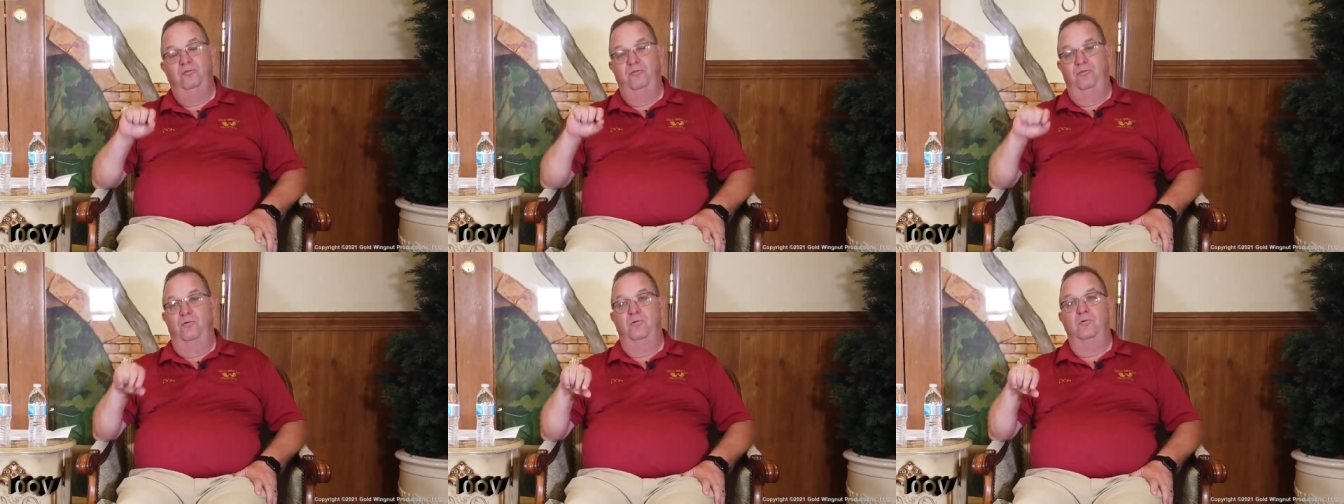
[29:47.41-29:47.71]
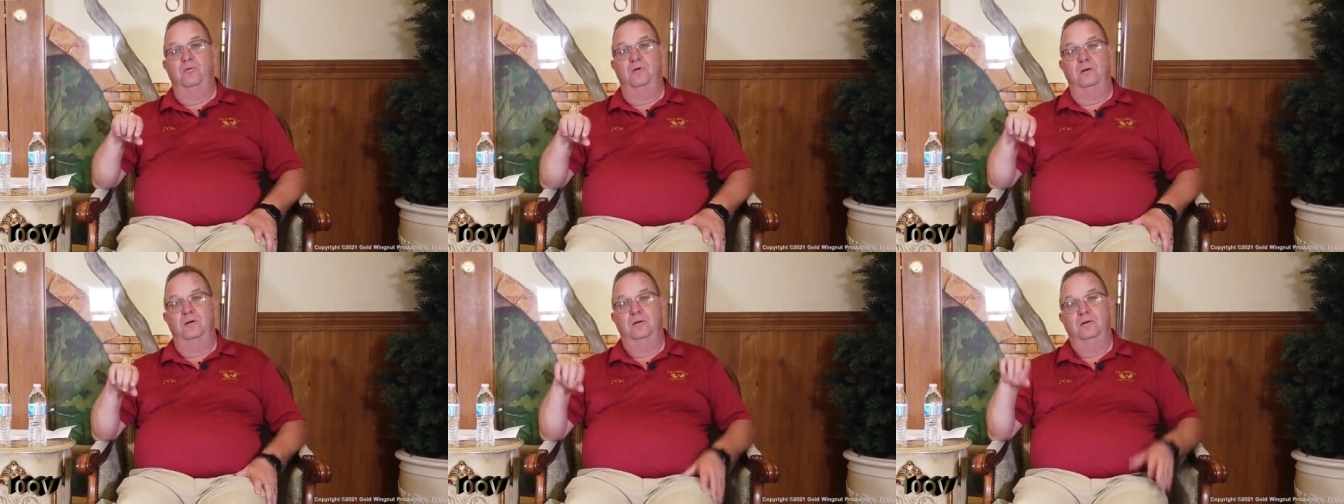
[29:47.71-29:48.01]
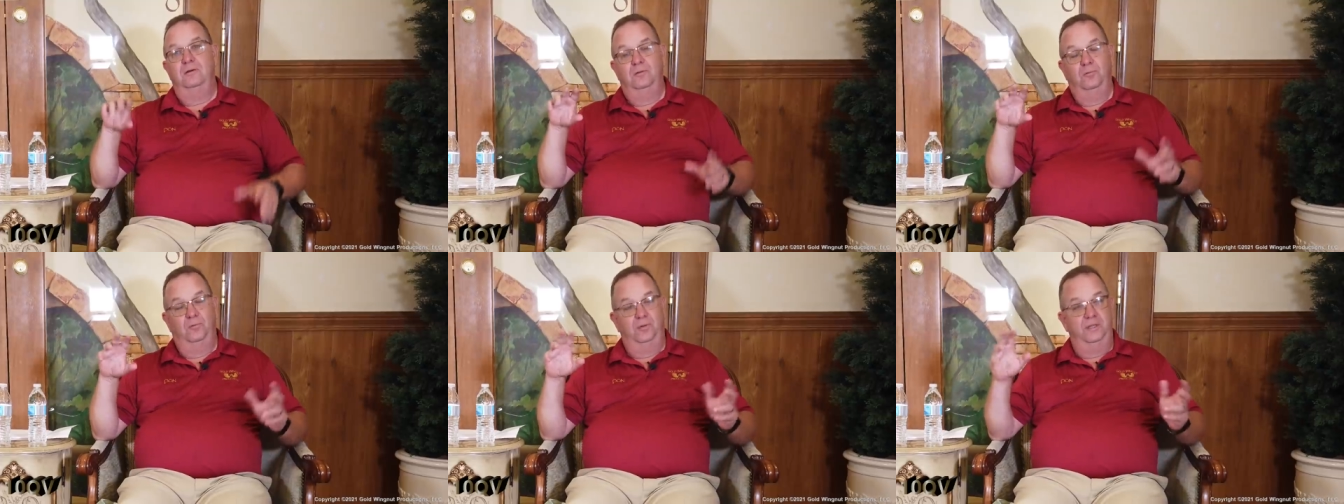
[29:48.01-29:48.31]

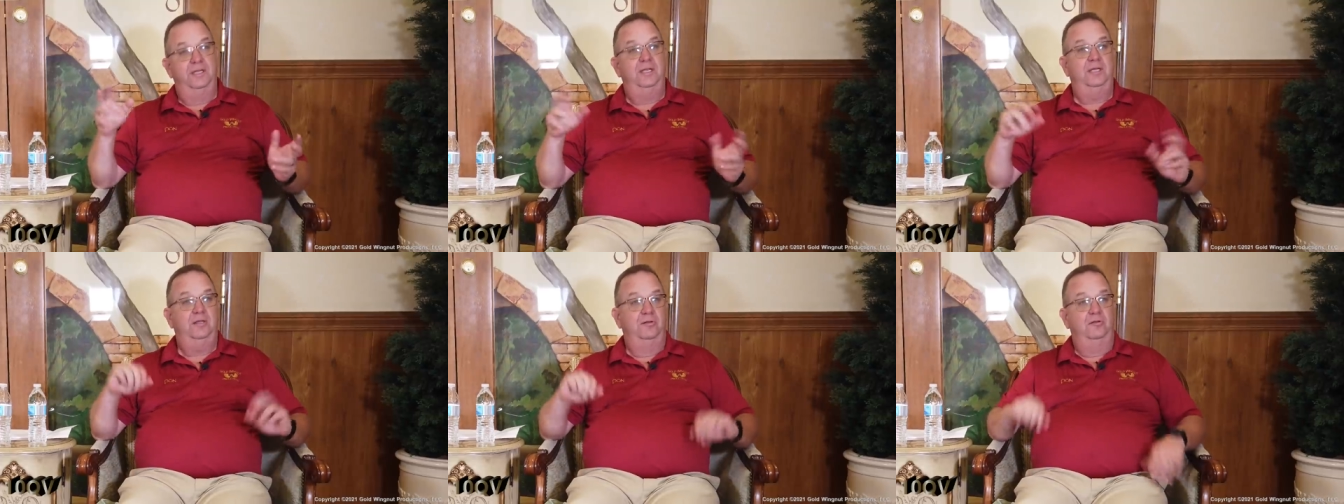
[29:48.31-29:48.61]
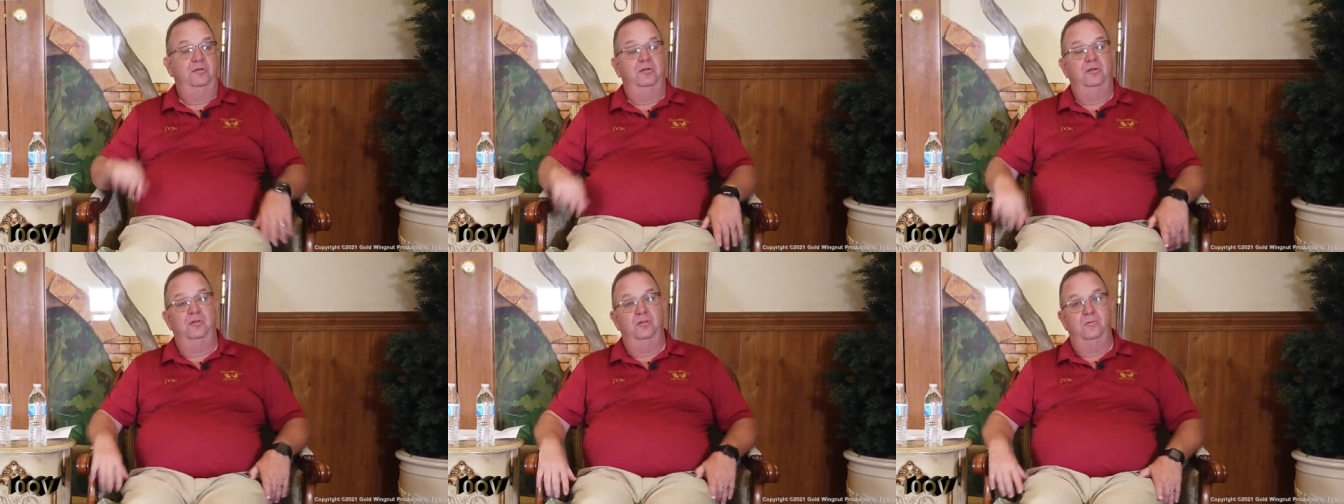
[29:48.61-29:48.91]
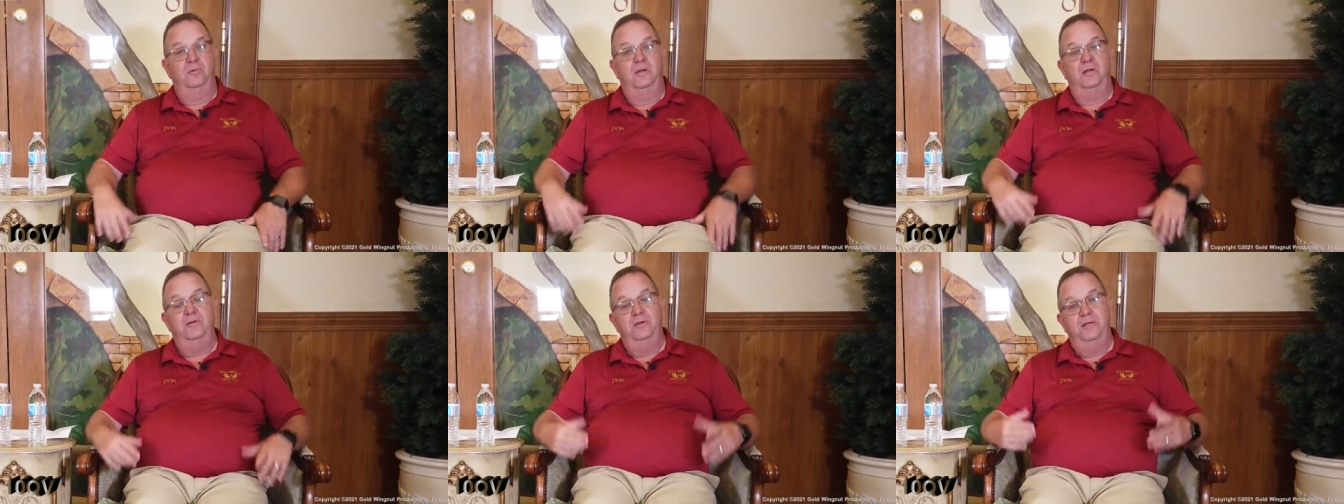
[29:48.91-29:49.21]
for what they consider
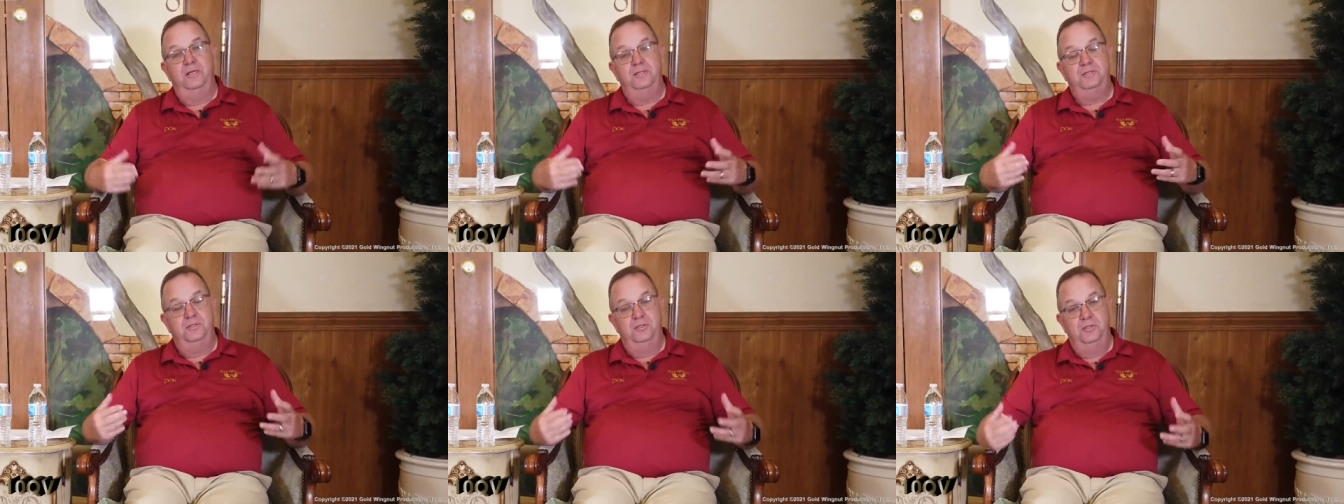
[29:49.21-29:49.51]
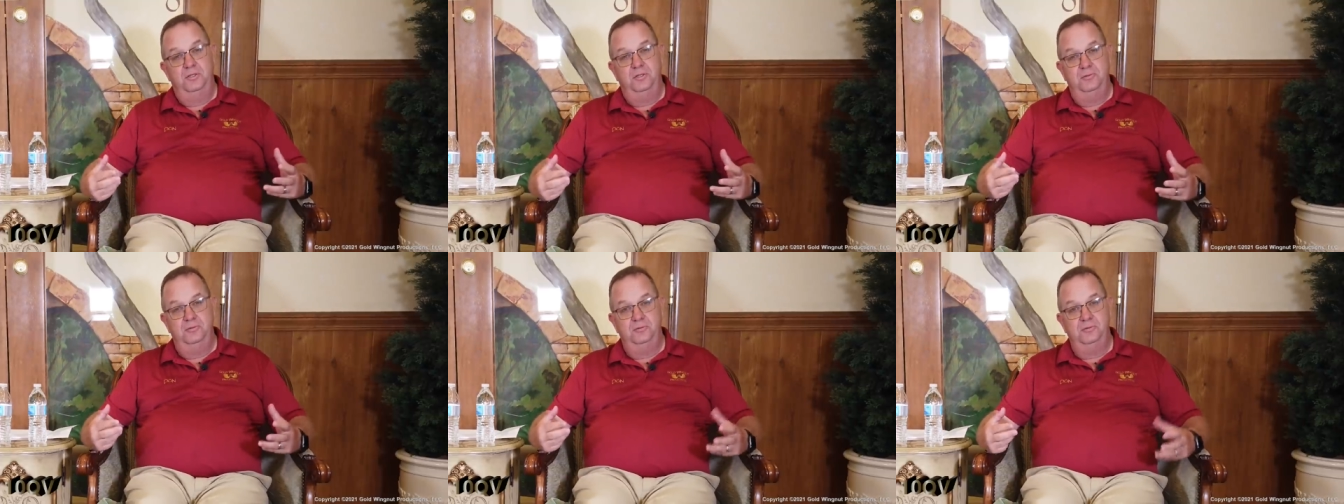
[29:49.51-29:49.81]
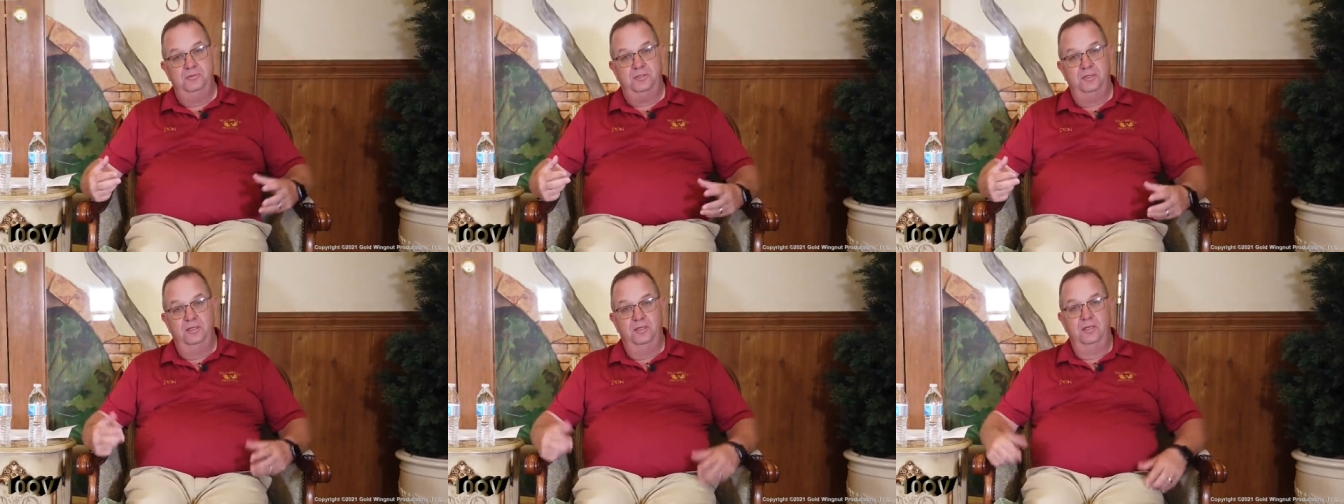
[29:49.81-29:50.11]
the recreation
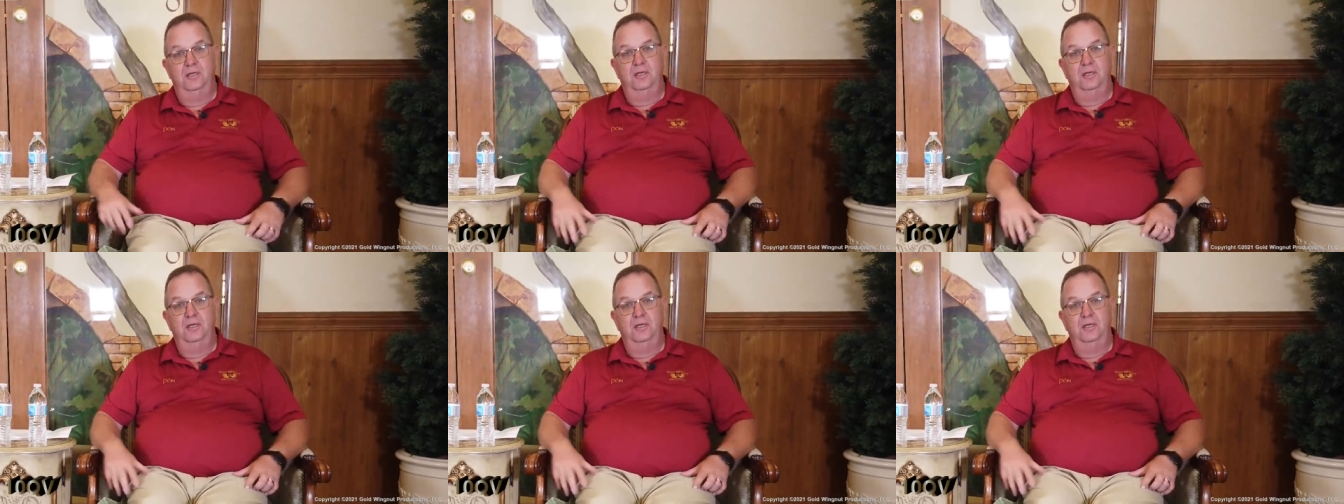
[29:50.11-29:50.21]
news